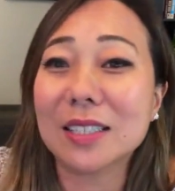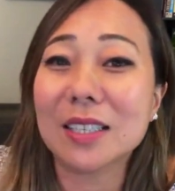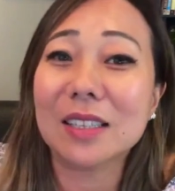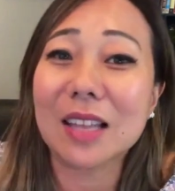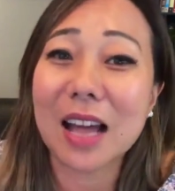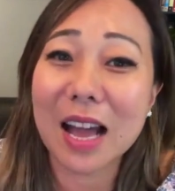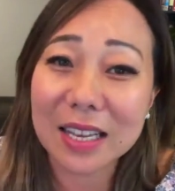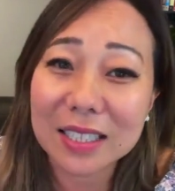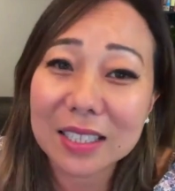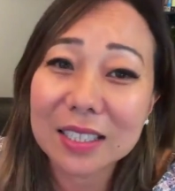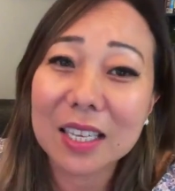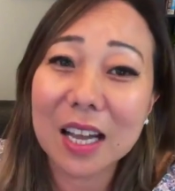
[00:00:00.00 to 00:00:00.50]
The
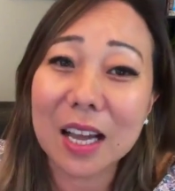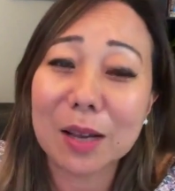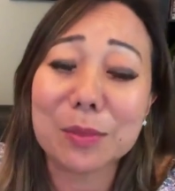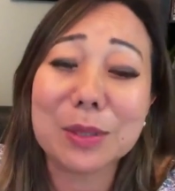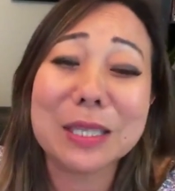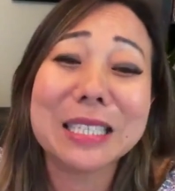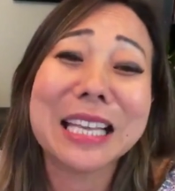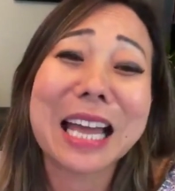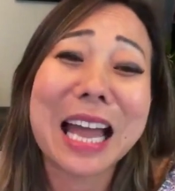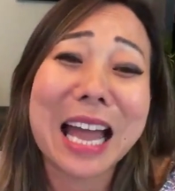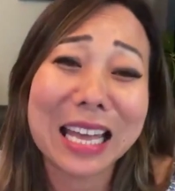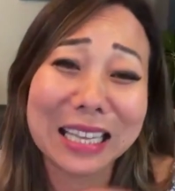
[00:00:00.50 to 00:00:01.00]
last time,
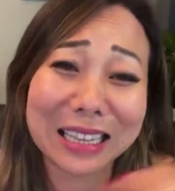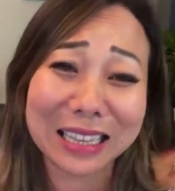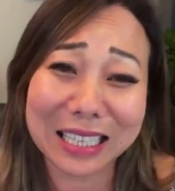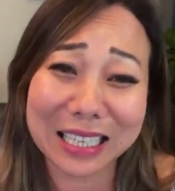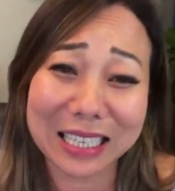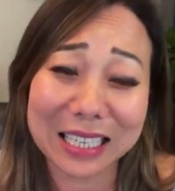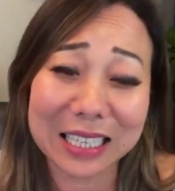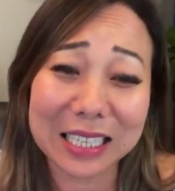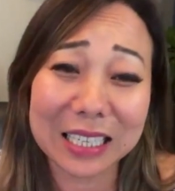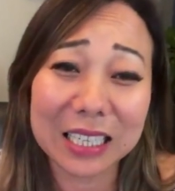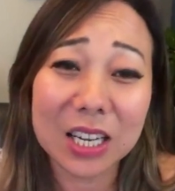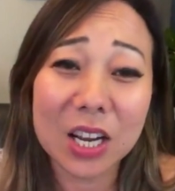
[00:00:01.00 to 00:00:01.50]

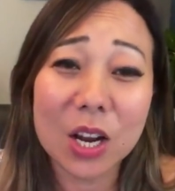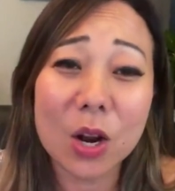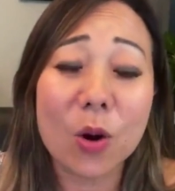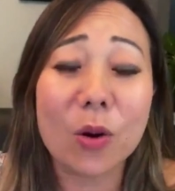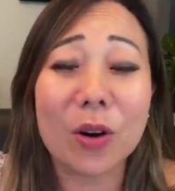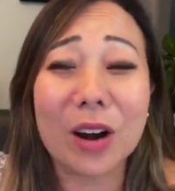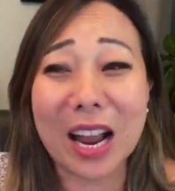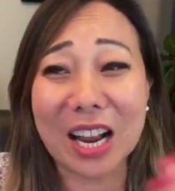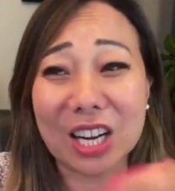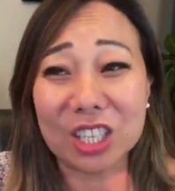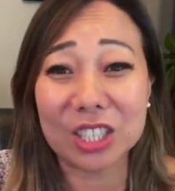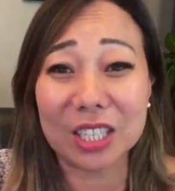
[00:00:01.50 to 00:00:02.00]
sadly,
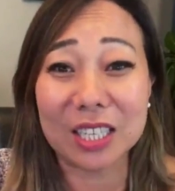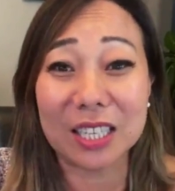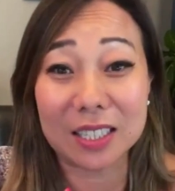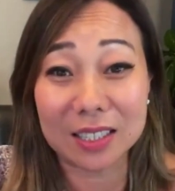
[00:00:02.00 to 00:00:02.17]
or actually